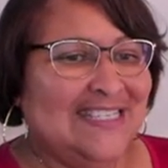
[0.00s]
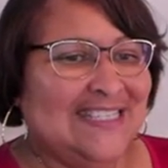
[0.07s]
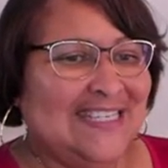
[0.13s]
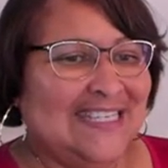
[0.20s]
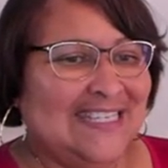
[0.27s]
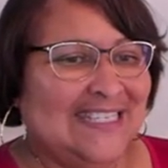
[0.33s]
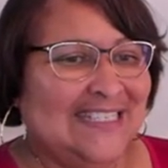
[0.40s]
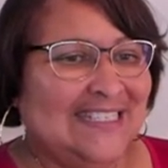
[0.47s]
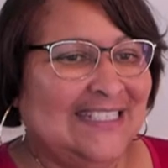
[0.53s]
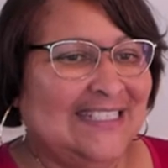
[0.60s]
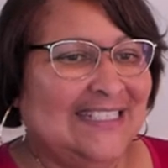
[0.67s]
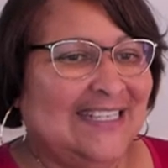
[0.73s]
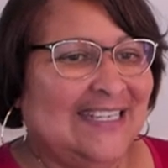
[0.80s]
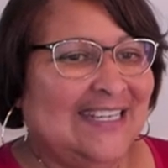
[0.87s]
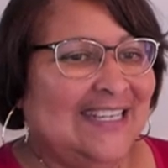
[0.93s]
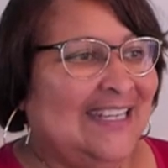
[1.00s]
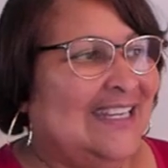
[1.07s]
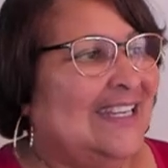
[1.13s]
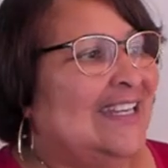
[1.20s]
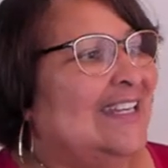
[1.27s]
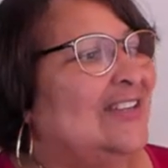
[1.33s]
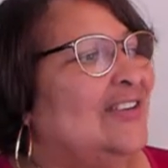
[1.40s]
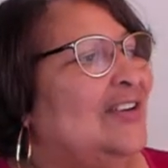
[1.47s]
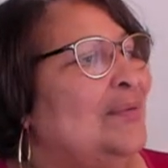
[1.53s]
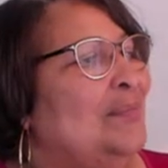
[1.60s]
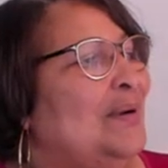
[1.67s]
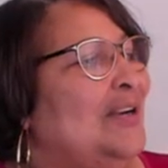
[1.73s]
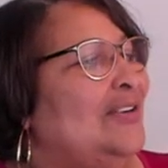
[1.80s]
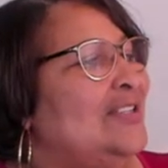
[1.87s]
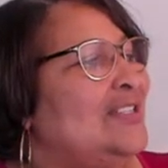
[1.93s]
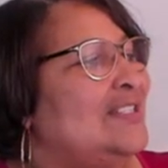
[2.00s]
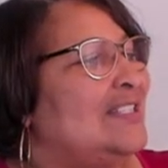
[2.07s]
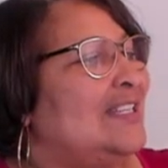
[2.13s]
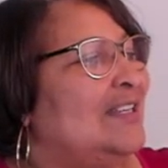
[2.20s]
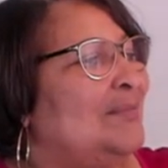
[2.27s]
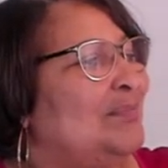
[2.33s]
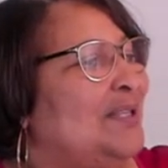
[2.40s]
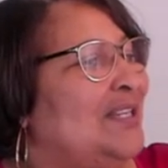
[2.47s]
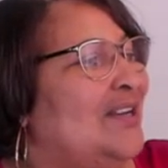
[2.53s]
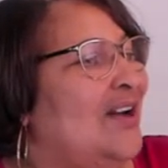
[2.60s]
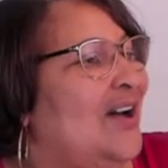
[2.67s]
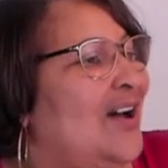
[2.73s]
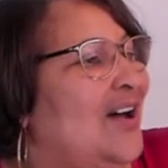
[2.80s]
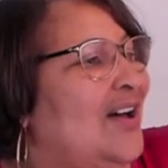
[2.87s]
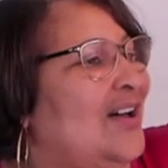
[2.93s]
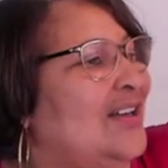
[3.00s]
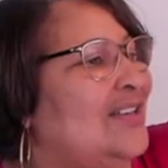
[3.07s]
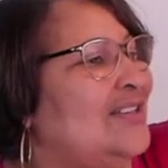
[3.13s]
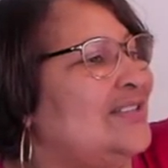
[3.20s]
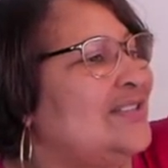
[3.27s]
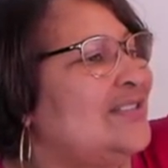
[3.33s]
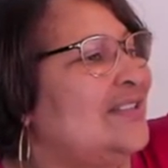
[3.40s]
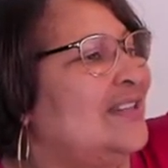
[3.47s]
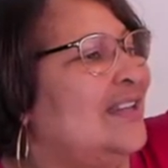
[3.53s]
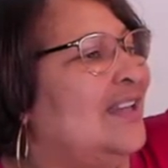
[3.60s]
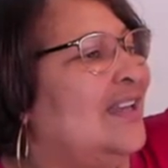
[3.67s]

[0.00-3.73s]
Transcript: see it. You can barely see it because